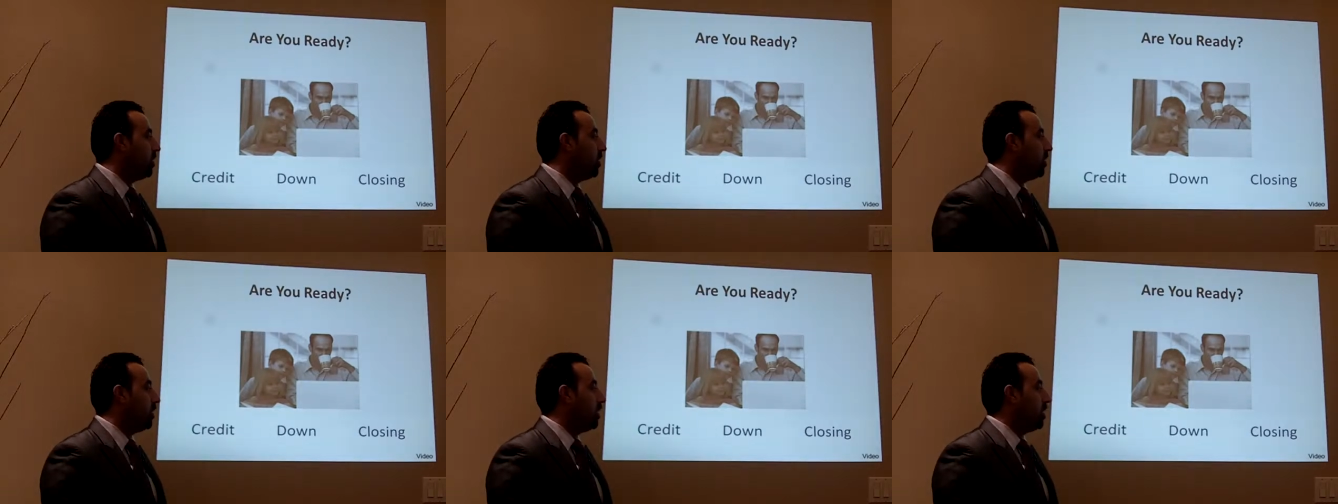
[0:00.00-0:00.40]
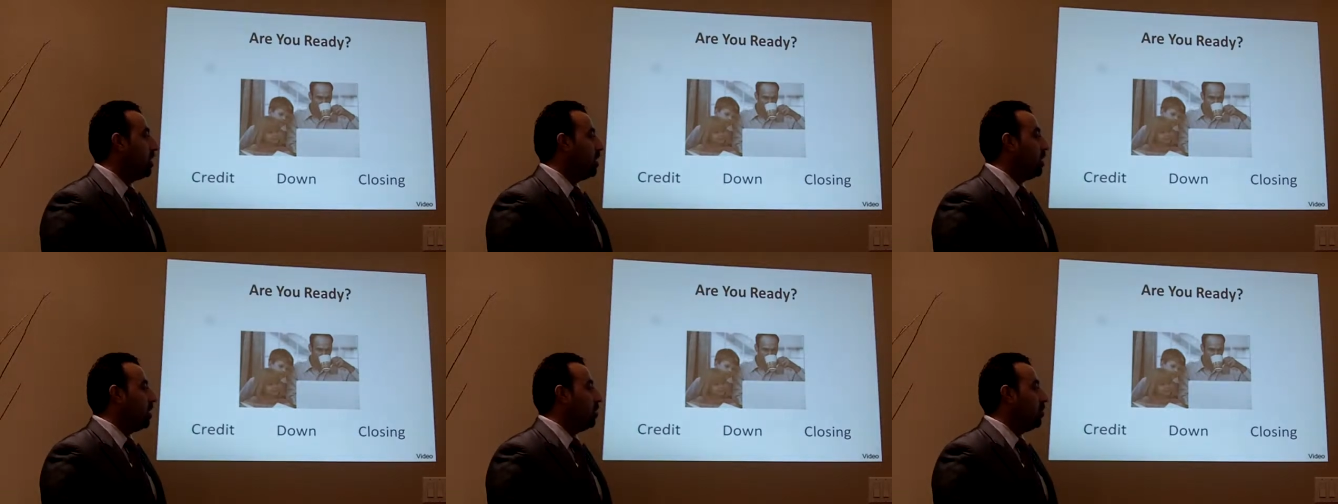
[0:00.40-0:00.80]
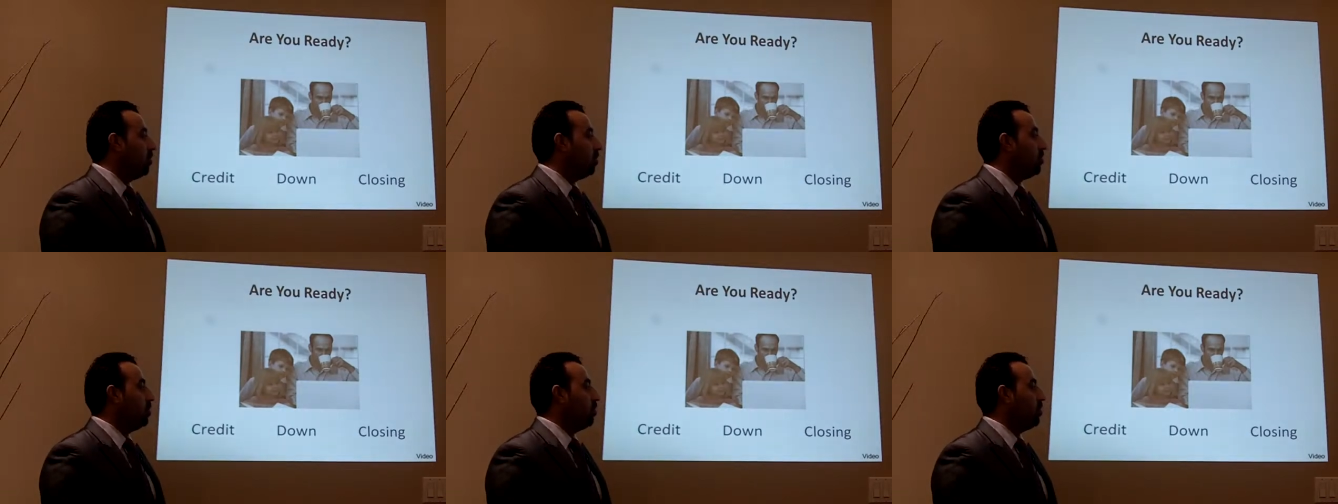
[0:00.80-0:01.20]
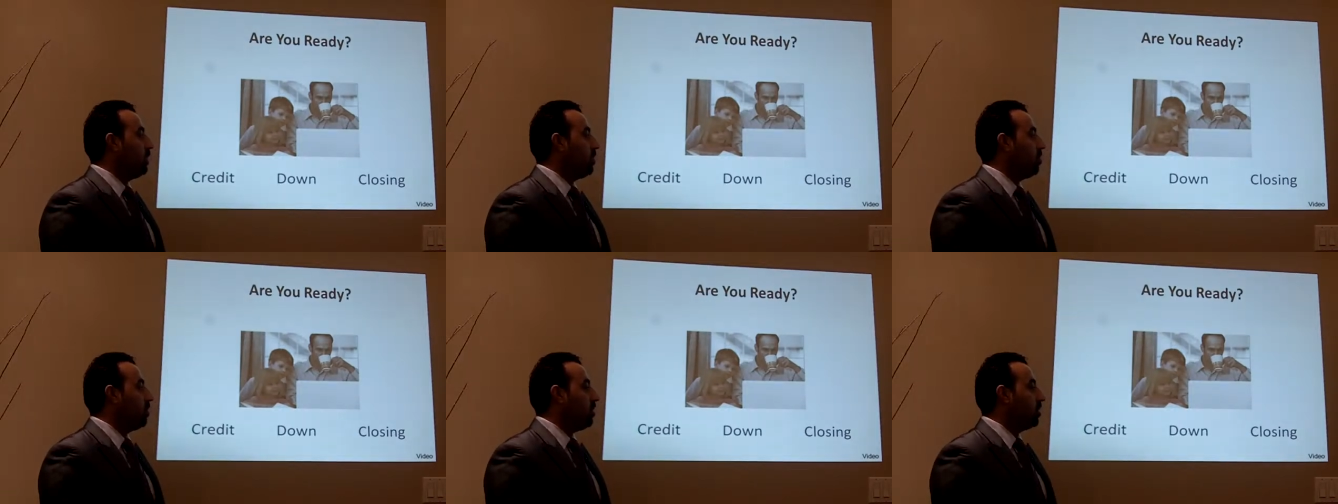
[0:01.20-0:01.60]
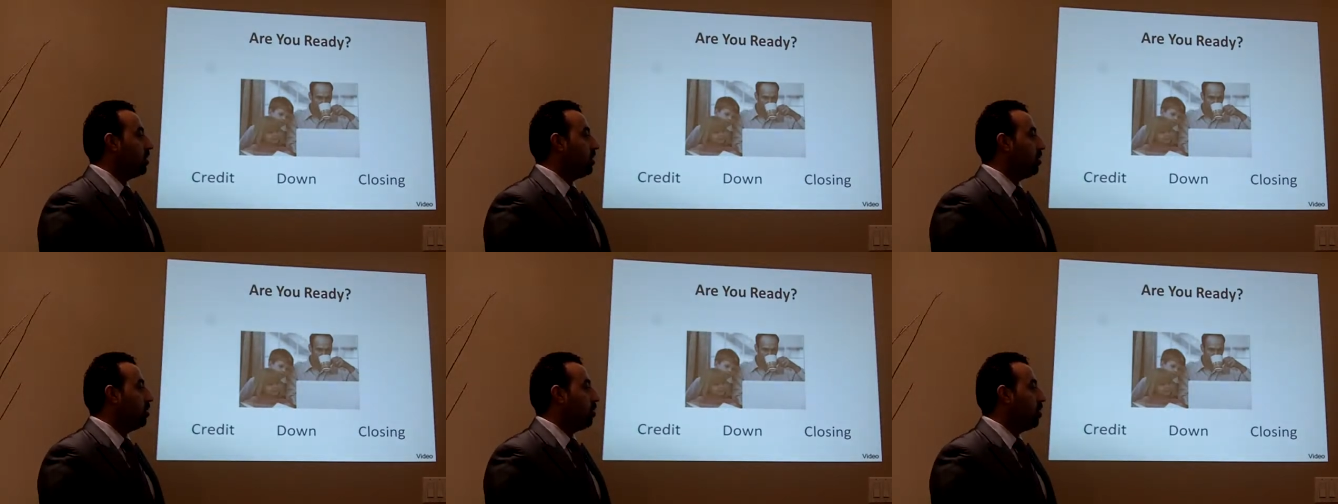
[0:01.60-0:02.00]
He used to be
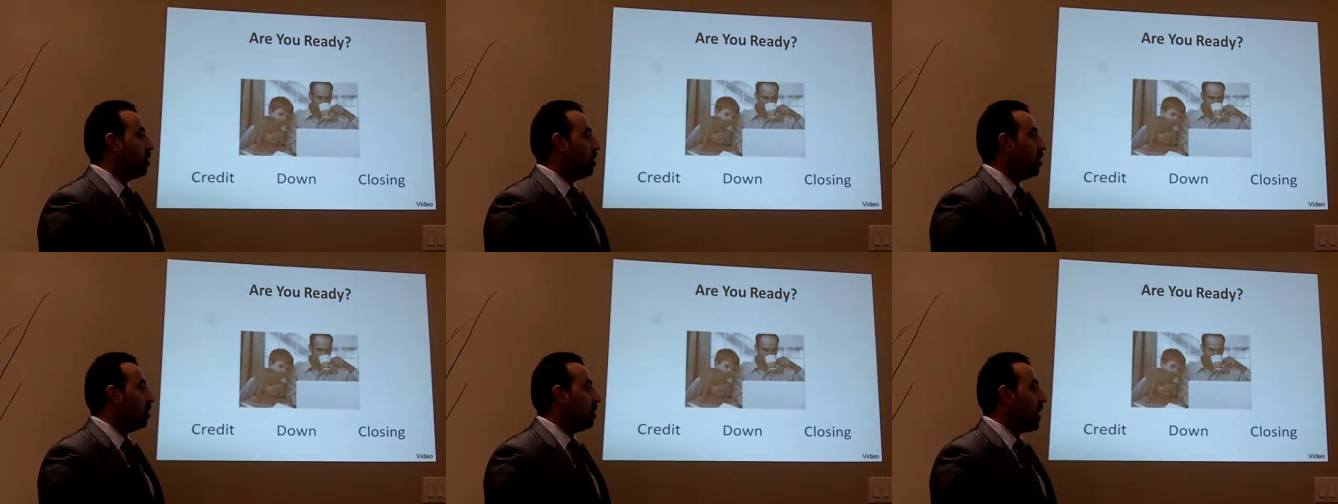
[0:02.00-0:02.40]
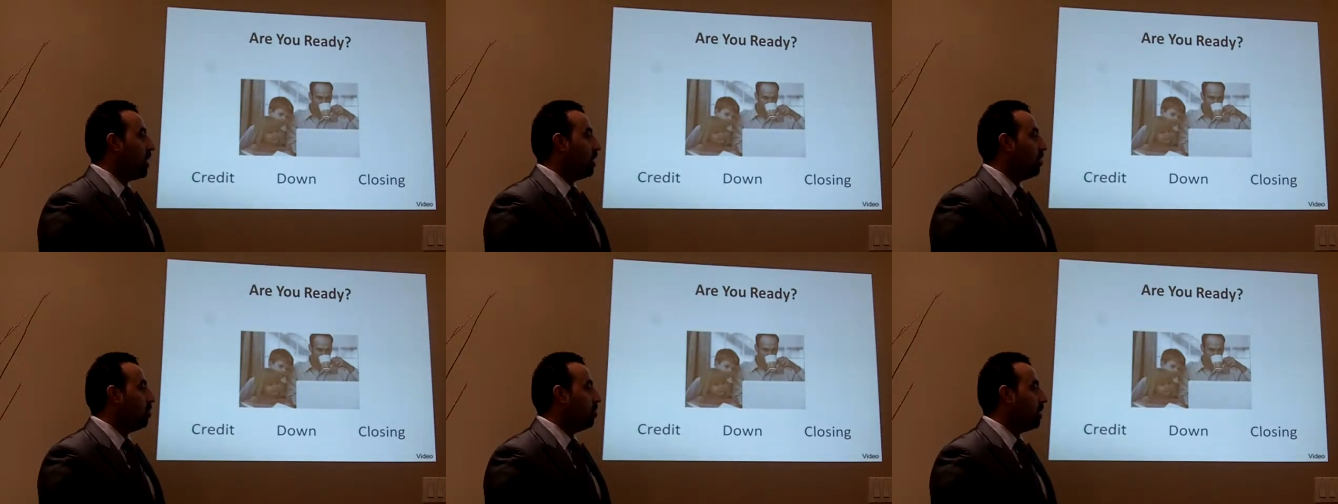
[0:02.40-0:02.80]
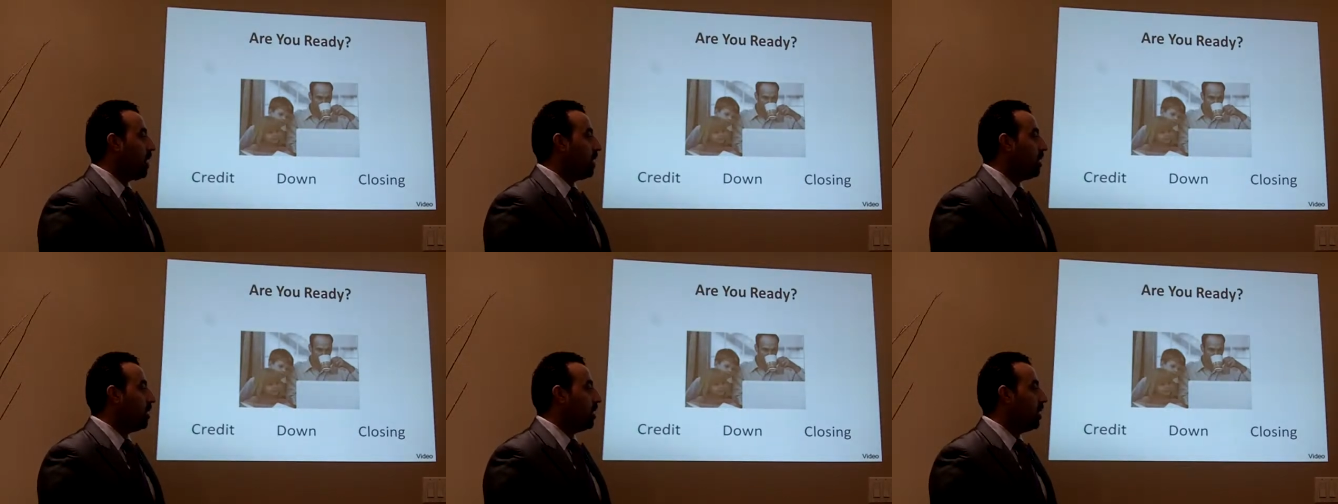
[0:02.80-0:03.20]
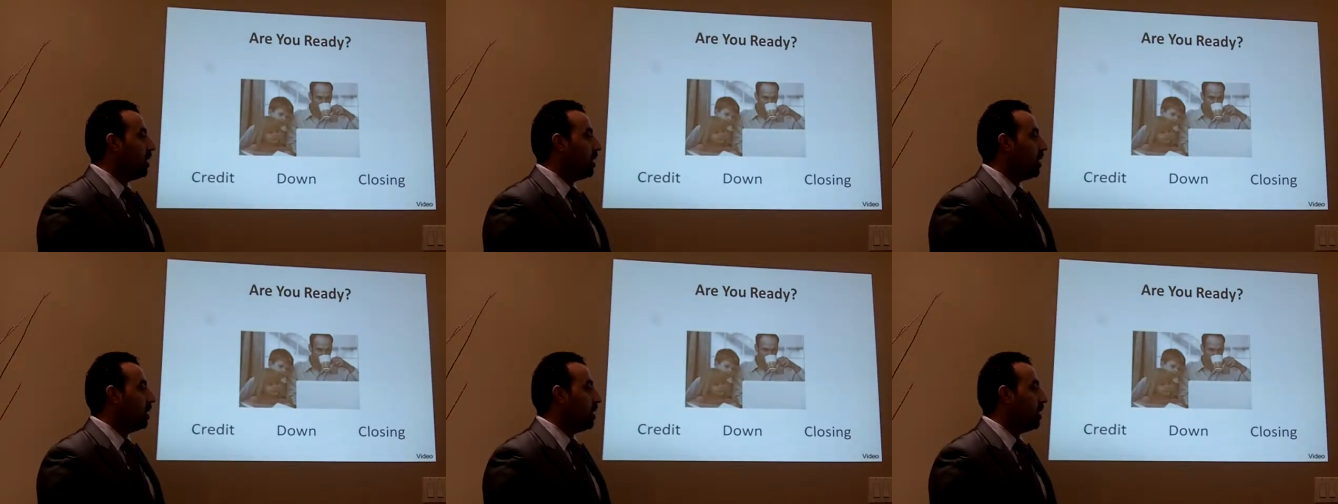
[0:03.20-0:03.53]
part of Royal Bank of Canada.